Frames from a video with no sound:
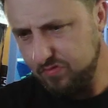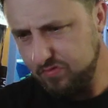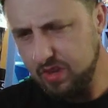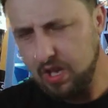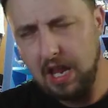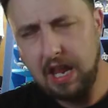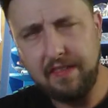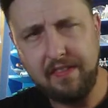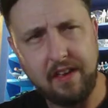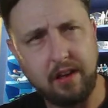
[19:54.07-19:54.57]

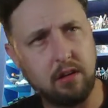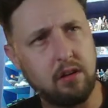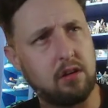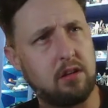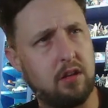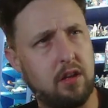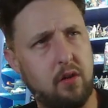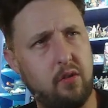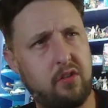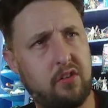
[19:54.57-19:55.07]
And they look
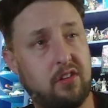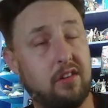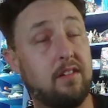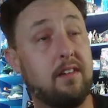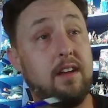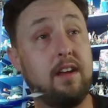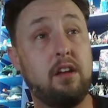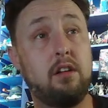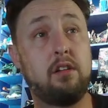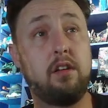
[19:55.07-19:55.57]
closer
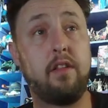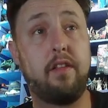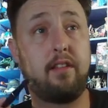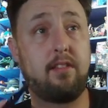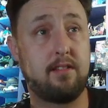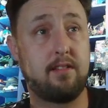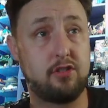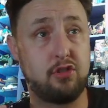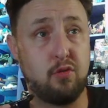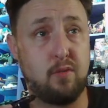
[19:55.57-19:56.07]
into the
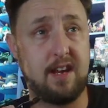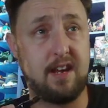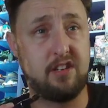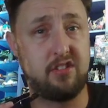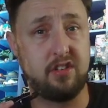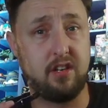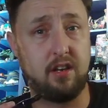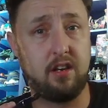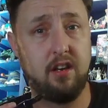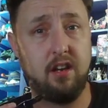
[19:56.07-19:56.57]

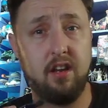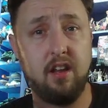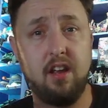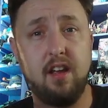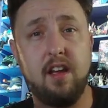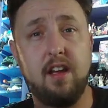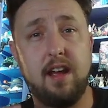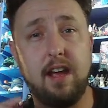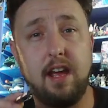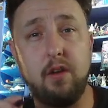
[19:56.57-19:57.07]
situation.
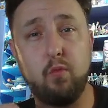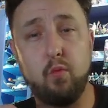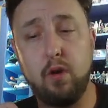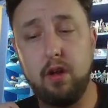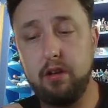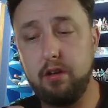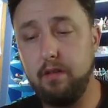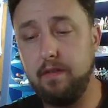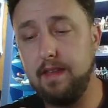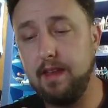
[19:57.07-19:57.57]
And
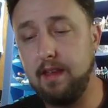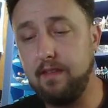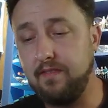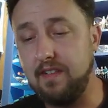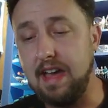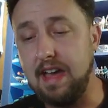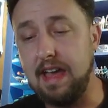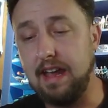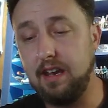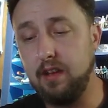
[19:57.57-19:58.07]
what do they
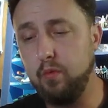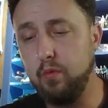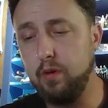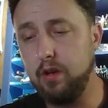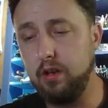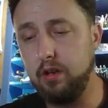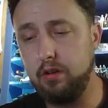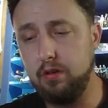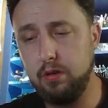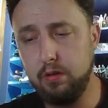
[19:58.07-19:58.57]
find
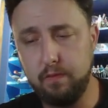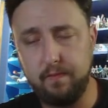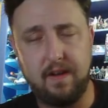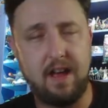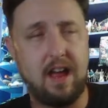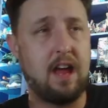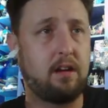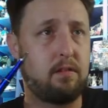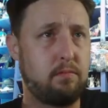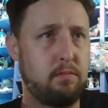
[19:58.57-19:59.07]
when
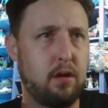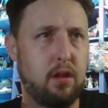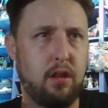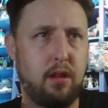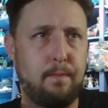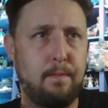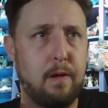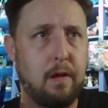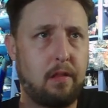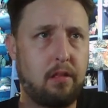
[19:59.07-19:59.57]
Tuvok really
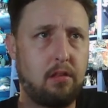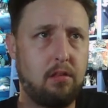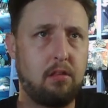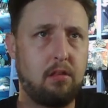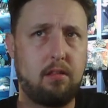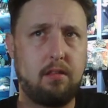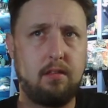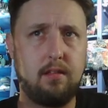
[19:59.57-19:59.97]
puts his